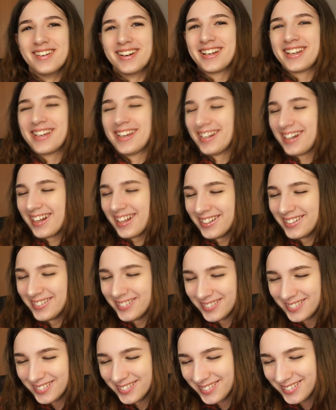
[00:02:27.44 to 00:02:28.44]
what can I
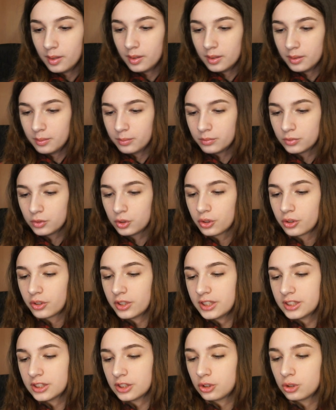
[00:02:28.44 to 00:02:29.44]
do? Um, the
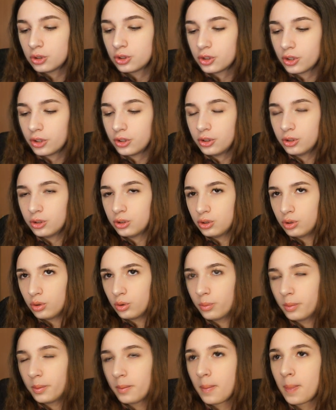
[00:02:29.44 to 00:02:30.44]
reason you joined
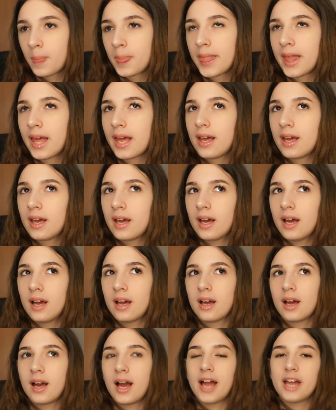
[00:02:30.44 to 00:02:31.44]
YouTube.
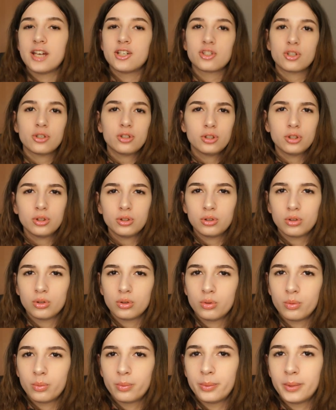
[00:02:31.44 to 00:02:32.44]
Uh, I joined
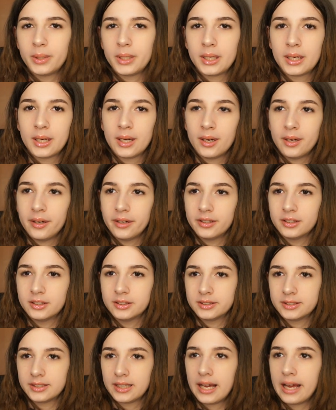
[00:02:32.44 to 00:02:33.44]
YouTube
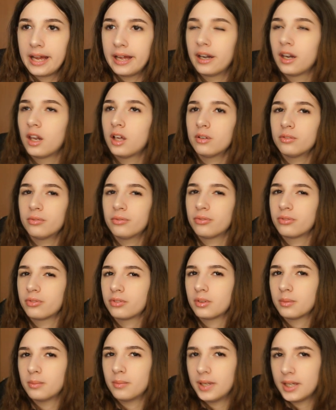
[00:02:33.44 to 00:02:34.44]
because I love
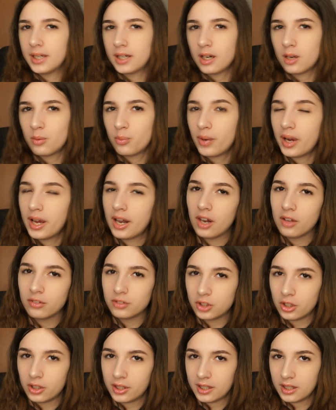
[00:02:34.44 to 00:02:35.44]
makeup, I
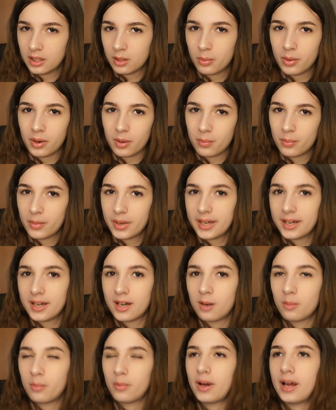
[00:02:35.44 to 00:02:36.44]
love talking about
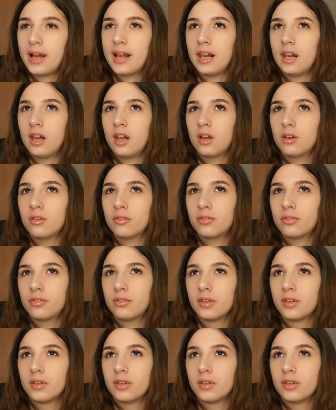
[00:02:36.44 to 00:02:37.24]
makeup, I love